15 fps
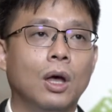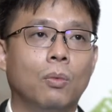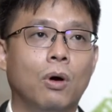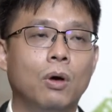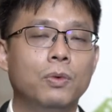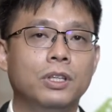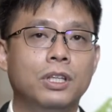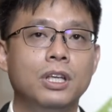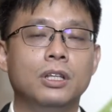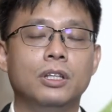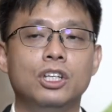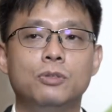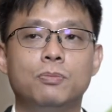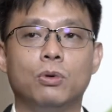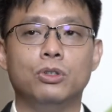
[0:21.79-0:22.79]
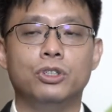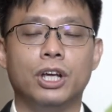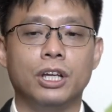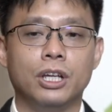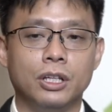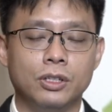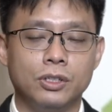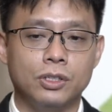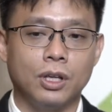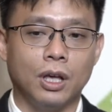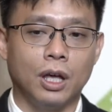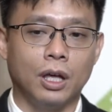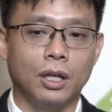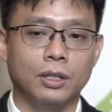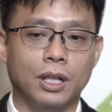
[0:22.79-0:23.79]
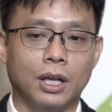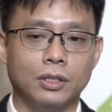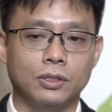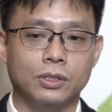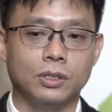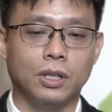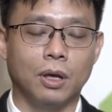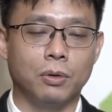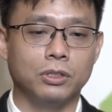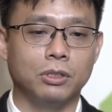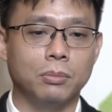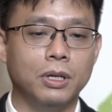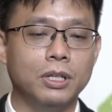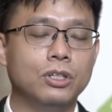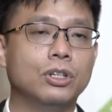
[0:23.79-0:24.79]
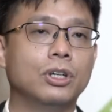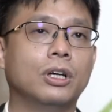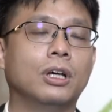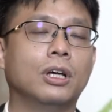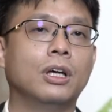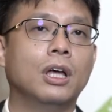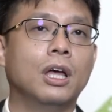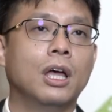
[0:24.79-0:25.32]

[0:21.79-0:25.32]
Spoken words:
What we did in this project is there was a major